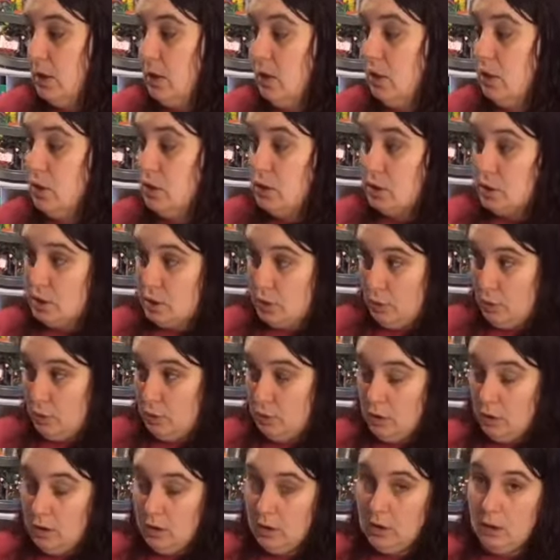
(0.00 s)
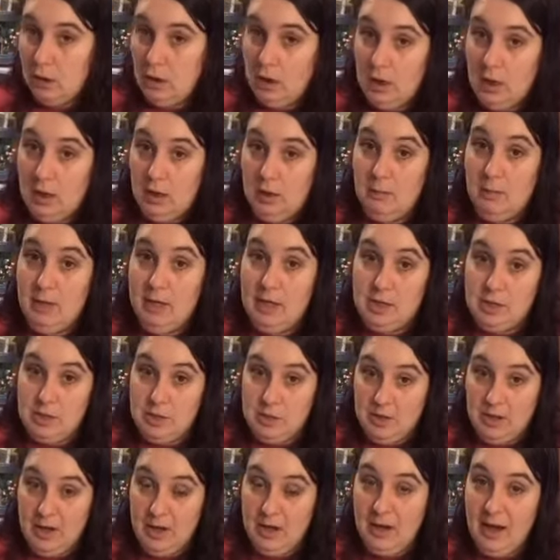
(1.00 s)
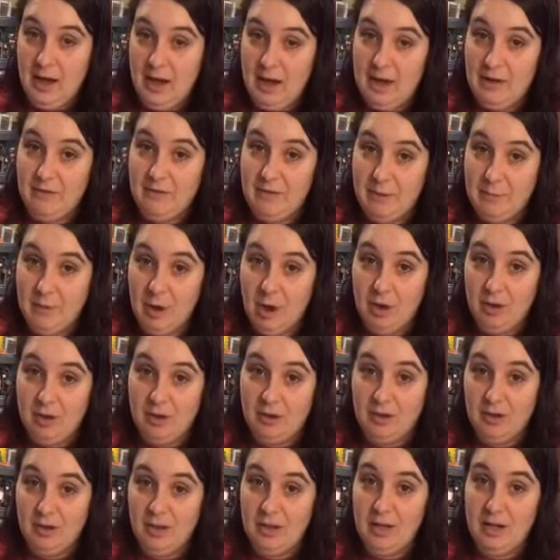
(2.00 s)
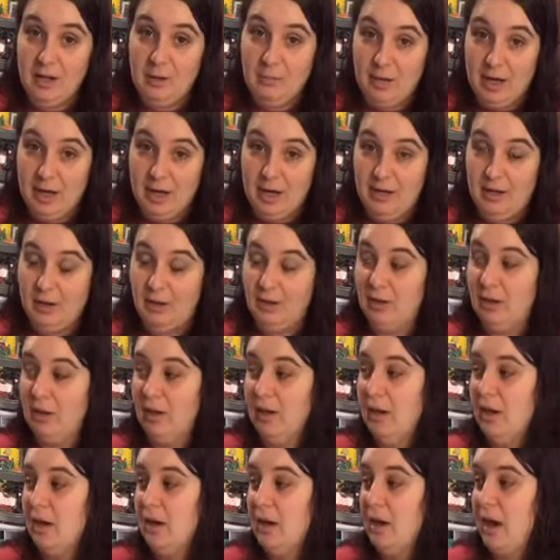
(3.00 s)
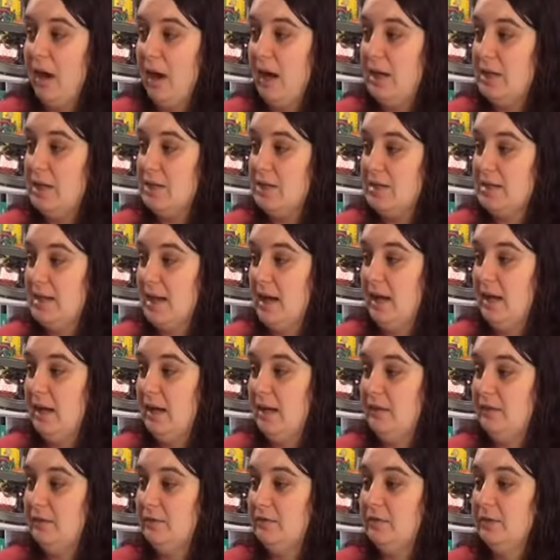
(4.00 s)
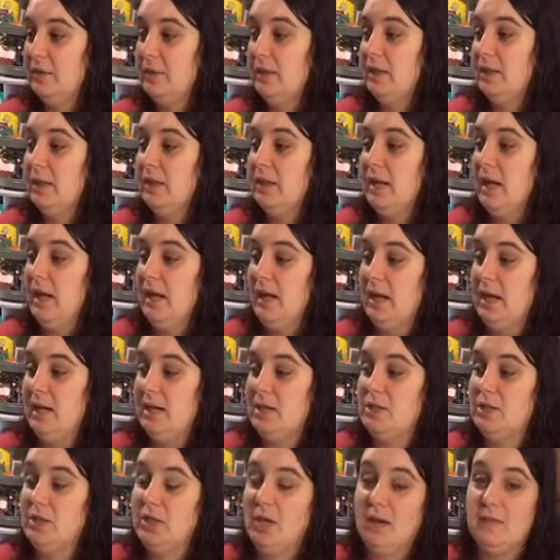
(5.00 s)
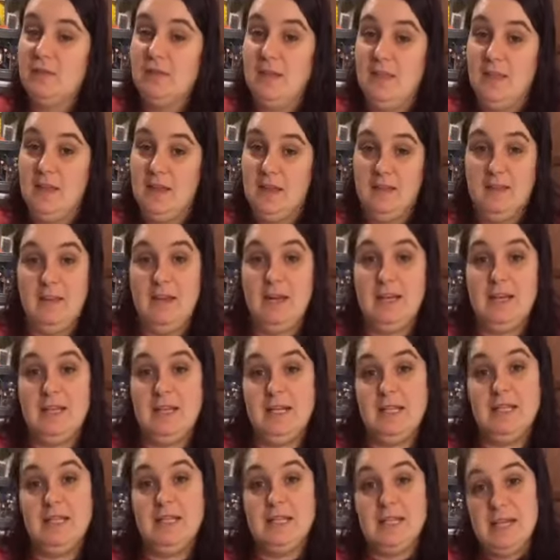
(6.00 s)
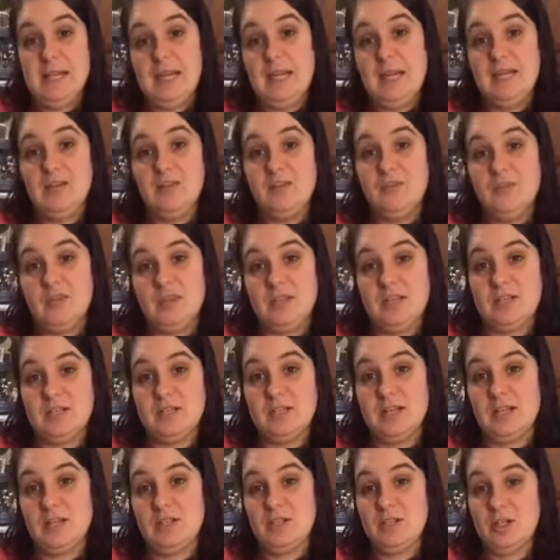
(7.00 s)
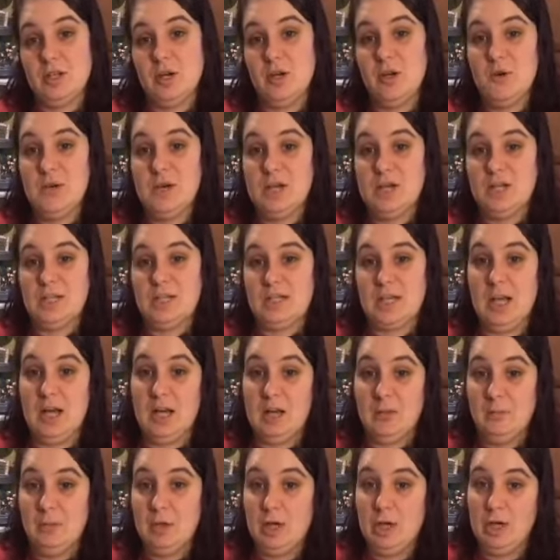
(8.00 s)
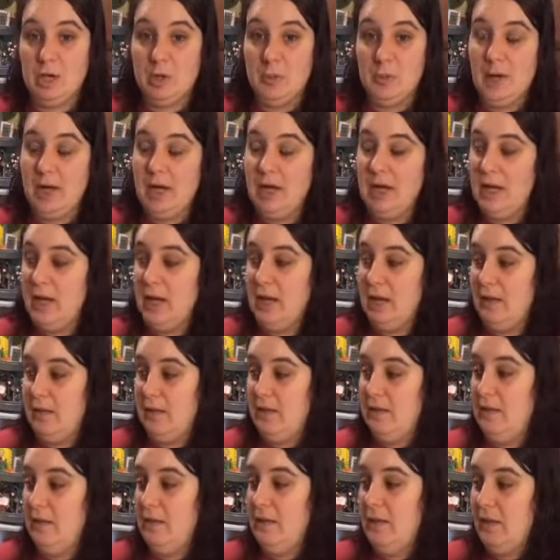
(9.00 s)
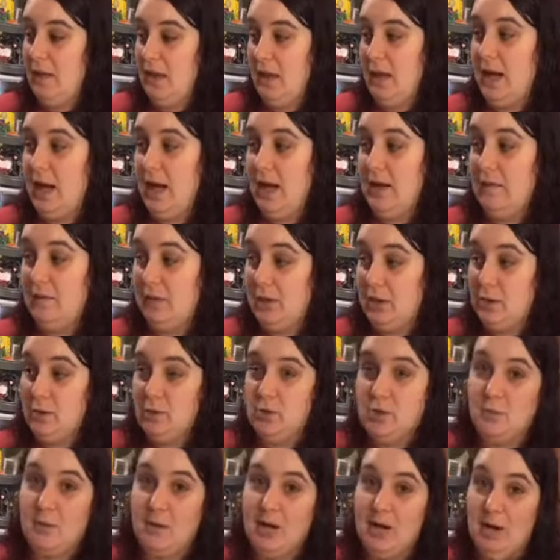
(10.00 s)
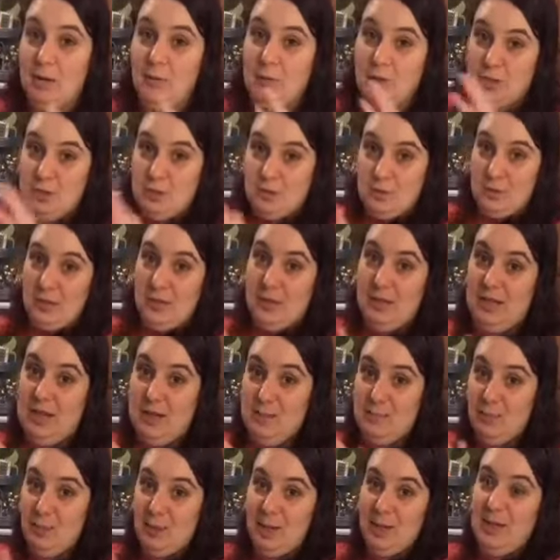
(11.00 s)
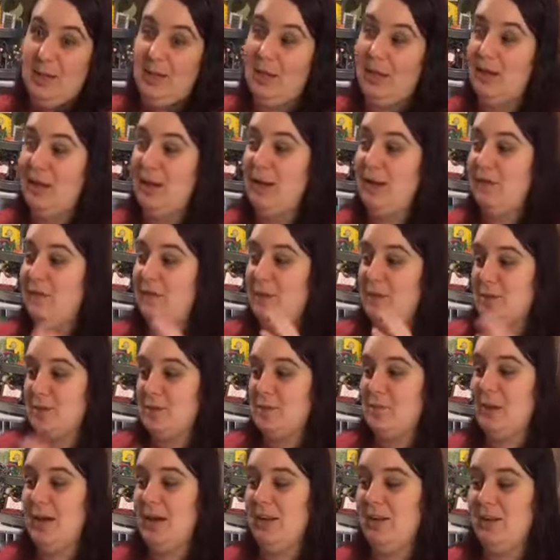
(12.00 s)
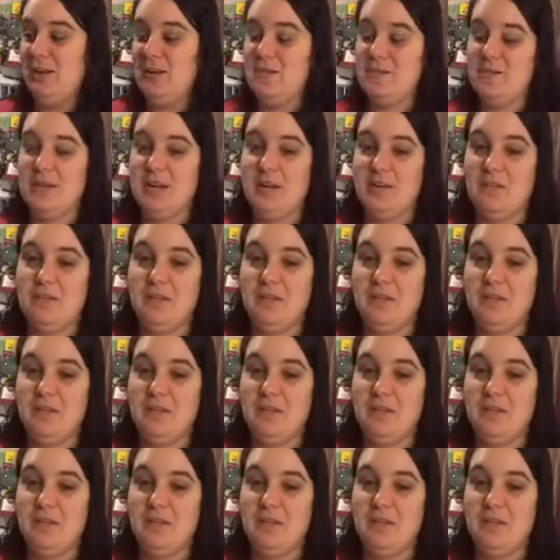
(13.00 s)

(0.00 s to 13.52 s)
soon. I have them all in a pile. I just have I kind of took everything that I didn't need for this next show and just kind of put it away, and then I have a huge pile, which is what I keep looking at. I have a huge pile of stuff